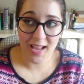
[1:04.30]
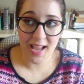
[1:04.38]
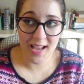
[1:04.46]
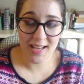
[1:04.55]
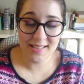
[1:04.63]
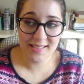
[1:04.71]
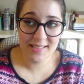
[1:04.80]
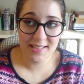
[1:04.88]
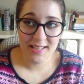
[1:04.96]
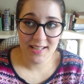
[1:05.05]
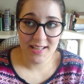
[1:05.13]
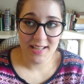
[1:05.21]
And
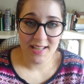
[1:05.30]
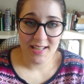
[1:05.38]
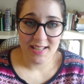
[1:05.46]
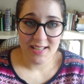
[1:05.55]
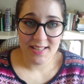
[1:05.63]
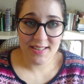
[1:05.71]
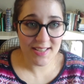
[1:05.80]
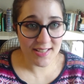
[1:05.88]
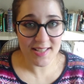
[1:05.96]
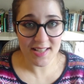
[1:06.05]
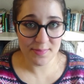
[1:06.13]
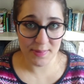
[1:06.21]

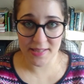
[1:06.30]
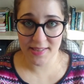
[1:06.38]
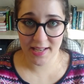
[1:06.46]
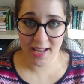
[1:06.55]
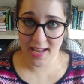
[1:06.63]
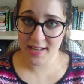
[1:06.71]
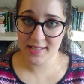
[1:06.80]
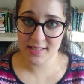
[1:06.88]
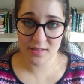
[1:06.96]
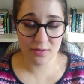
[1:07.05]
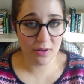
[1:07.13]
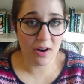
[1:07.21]
this has been the
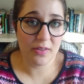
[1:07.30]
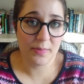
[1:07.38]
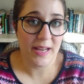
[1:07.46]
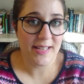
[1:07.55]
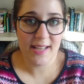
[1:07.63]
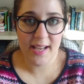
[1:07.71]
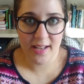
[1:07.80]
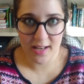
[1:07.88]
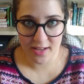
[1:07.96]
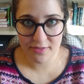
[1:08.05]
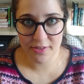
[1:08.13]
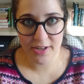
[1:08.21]
case throughout my entire
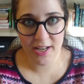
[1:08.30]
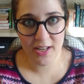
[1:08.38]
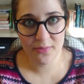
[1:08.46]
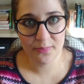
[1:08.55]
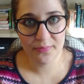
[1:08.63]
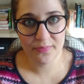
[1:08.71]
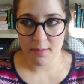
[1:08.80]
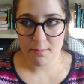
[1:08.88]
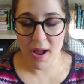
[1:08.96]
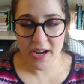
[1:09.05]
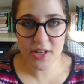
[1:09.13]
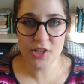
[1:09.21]
life, really.
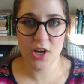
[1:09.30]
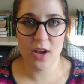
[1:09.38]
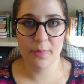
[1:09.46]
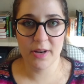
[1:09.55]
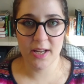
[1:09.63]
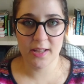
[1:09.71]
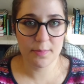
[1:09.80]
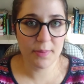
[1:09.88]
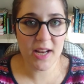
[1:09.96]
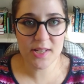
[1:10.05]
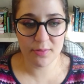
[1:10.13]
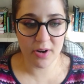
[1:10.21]
Back in Germany, in the
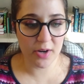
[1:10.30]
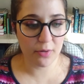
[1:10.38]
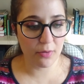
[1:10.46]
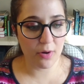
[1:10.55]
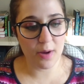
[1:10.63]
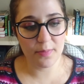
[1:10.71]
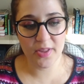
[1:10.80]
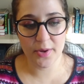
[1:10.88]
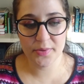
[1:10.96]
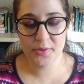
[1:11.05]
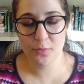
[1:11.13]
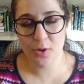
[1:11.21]
place where I grew up,
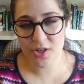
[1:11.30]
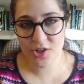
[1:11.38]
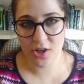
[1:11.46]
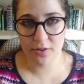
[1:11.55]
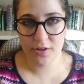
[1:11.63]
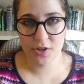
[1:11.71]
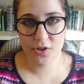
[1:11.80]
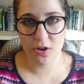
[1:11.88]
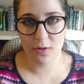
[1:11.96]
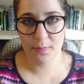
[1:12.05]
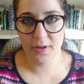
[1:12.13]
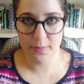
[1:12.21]
there was one charity
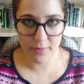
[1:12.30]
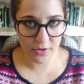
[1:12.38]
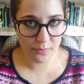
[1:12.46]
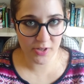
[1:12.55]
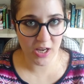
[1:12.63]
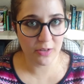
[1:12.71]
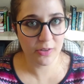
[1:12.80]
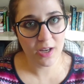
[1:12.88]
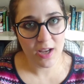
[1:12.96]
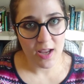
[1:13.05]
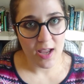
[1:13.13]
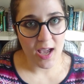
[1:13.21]
shop in my hometown
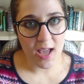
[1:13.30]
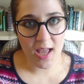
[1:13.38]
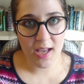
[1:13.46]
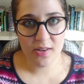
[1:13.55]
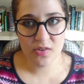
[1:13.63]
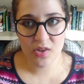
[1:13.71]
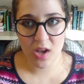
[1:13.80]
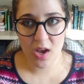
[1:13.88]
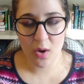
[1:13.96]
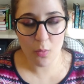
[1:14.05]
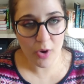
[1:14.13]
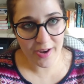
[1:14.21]
and
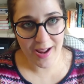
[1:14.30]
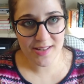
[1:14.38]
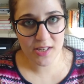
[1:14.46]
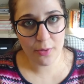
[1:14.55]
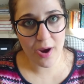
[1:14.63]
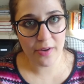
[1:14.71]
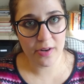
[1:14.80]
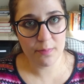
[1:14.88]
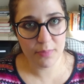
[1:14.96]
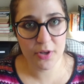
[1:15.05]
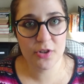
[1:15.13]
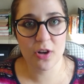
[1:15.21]
one antiquarian
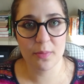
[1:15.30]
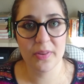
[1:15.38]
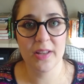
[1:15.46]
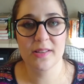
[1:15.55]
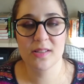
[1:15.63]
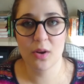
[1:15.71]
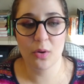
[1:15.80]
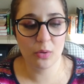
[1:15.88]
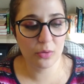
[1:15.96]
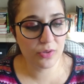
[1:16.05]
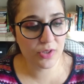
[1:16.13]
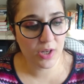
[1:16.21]
bookshop that
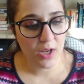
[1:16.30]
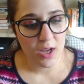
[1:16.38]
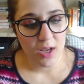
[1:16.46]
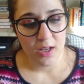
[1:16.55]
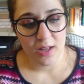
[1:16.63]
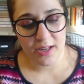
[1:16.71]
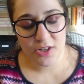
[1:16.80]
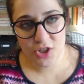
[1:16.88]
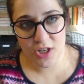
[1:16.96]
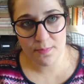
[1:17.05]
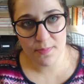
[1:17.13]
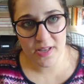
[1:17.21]
sold like
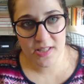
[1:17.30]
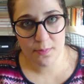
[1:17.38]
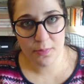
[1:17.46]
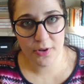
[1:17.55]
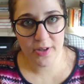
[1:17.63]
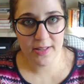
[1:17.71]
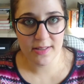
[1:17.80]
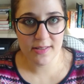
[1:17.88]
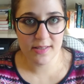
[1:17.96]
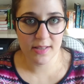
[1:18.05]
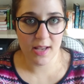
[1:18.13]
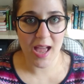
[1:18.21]
cheap
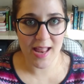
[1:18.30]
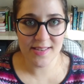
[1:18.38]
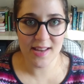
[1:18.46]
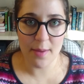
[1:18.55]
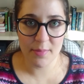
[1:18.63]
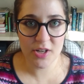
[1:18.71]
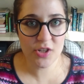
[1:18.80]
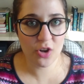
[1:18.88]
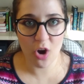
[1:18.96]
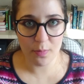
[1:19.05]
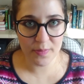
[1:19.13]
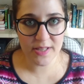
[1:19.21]
misprints and damaged
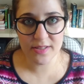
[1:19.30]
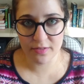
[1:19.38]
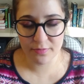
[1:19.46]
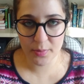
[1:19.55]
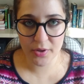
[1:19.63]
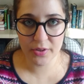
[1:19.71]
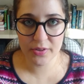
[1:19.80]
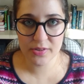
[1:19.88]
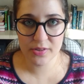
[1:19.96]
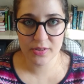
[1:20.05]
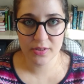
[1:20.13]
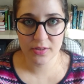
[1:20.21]
copies of
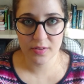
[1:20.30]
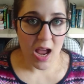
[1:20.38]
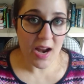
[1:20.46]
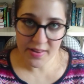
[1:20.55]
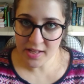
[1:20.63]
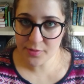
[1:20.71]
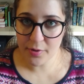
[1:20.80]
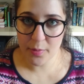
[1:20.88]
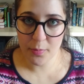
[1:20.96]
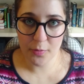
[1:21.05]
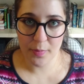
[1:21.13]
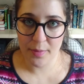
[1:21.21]
books. And that's where I
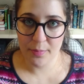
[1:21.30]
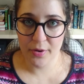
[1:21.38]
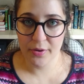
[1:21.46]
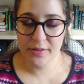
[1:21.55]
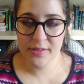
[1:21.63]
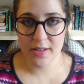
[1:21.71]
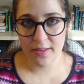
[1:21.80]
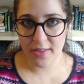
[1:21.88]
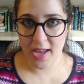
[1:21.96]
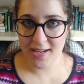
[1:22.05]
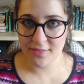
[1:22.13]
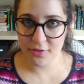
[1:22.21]
bought my books.
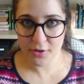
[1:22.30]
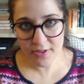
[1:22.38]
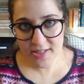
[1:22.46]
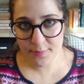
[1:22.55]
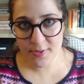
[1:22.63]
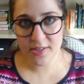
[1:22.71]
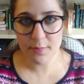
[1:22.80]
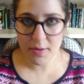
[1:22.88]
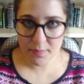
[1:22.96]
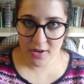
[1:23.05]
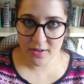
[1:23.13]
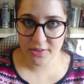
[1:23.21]
Then for Christmas and my
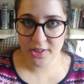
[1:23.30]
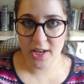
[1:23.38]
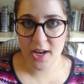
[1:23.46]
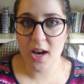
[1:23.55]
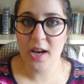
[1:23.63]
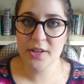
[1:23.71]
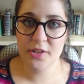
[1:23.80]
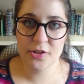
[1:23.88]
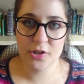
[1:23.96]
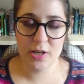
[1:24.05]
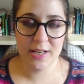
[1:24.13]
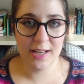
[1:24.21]
birthday, I'd
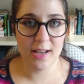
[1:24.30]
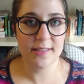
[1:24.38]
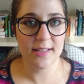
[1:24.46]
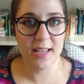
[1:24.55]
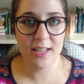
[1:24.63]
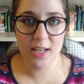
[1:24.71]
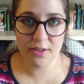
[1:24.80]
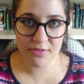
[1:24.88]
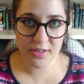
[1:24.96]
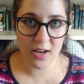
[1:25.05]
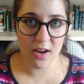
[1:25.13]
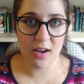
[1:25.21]
usually get a
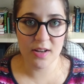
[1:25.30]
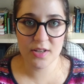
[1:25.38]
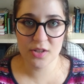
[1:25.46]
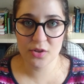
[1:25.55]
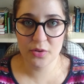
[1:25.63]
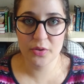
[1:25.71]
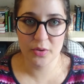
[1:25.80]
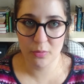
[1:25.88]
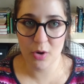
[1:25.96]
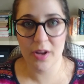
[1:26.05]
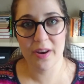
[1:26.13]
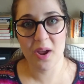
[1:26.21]
gift card to the
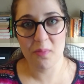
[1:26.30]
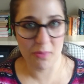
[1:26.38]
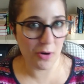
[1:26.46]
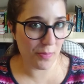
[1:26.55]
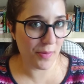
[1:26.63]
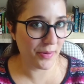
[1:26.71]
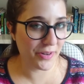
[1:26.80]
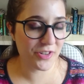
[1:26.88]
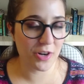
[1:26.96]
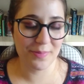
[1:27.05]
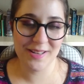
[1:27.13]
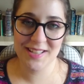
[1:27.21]
one proper
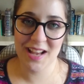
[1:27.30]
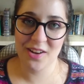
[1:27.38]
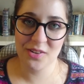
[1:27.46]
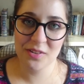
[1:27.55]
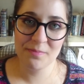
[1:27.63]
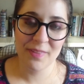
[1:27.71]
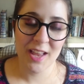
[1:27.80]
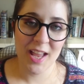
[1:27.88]
bookshop in town.